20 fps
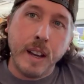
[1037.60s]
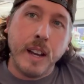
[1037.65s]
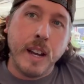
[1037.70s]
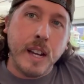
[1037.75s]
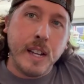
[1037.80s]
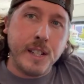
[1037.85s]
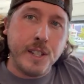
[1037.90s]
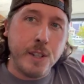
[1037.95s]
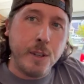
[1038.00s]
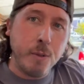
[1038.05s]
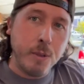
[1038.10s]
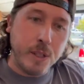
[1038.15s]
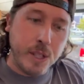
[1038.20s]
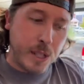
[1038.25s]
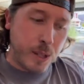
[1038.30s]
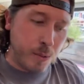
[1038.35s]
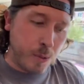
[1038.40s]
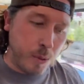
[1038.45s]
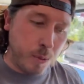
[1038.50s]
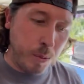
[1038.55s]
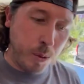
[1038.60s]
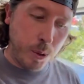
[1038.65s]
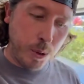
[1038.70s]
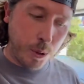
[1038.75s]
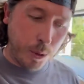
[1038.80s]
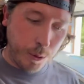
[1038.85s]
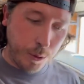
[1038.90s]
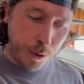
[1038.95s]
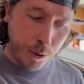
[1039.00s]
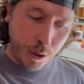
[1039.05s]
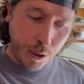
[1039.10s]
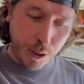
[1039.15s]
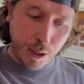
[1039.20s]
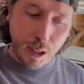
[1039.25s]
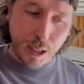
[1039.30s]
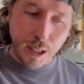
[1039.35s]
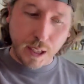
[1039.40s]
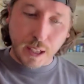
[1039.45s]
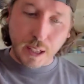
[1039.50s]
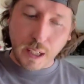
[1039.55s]
is you would just remove,
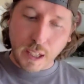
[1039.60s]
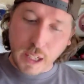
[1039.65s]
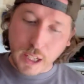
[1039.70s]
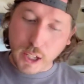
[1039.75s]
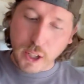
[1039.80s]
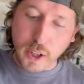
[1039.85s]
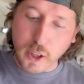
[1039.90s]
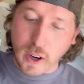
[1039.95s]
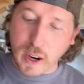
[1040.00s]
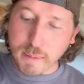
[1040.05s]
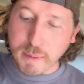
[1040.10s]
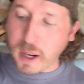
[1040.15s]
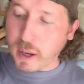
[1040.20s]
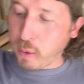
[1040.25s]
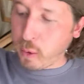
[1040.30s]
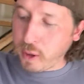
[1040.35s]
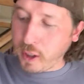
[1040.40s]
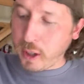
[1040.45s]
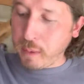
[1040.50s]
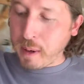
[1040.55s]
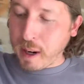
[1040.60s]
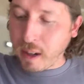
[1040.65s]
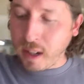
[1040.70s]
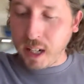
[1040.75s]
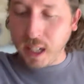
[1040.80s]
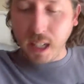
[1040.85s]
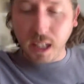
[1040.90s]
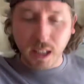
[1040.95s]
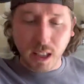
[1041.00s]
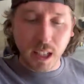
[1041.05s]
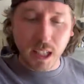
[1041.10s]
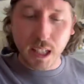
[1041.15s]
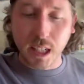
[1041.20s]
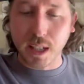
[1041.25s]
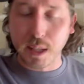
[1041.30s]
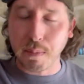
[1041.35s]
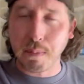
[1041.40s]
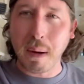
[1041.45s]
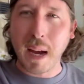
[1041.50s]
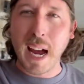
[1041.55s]
you know, I'm not worried about any
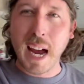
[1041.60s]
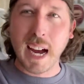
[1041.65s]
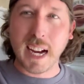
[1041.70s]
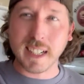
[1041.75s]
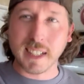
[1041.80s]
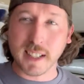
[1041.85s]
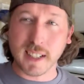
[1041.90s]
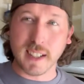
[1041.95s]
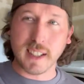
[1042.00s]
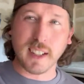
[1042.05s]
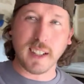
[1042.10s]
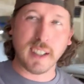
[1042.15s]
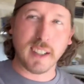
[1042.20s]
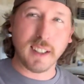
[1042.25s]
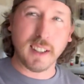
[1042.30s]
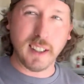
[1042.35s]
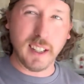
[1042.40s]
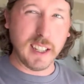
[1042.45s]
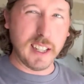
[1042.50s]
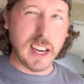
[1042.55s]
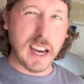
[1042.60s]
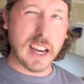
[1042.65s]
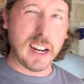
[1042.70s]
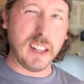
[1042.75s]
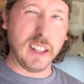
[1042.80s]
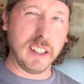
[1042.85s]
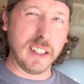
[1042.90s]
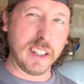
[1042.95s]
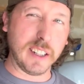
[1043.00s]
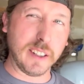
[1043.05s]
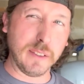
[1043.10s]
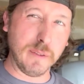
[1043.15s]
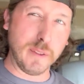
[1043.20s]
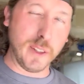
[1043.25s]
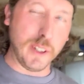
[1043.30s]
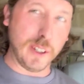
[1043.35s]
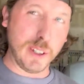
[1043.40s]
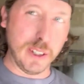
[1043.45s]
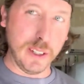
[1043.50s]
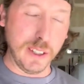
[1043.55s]
leaks past the catalytic
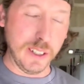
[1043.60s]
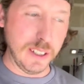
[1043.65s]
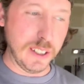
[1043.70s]
converter.